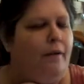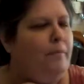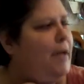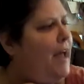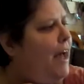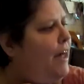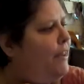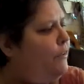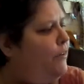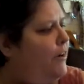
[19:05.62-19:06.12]

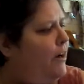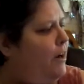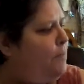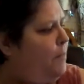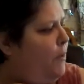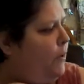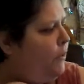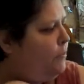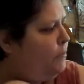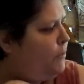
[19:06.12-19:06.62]
gathering
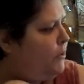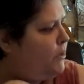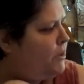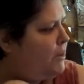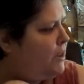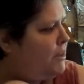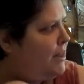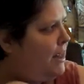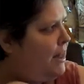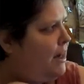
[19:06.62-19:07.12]
up all the books
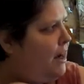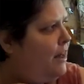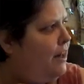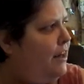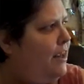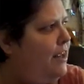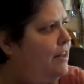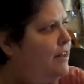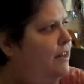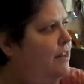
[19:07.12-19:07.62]
because they kind
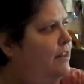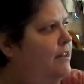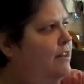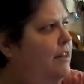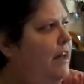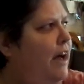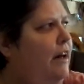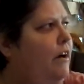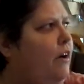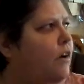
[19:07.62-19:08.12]
of get
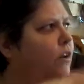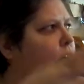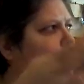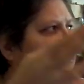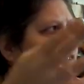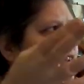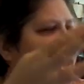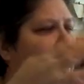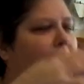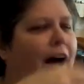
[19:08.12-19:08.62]
set all
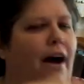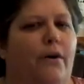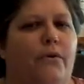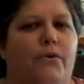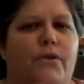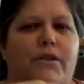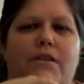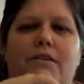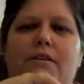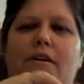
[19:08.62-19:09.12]
over the
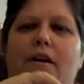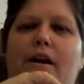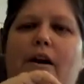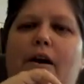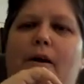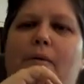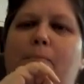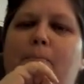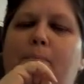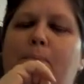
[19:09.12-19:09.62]
house.
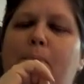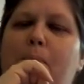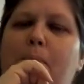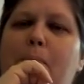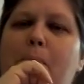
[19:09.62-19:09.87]
And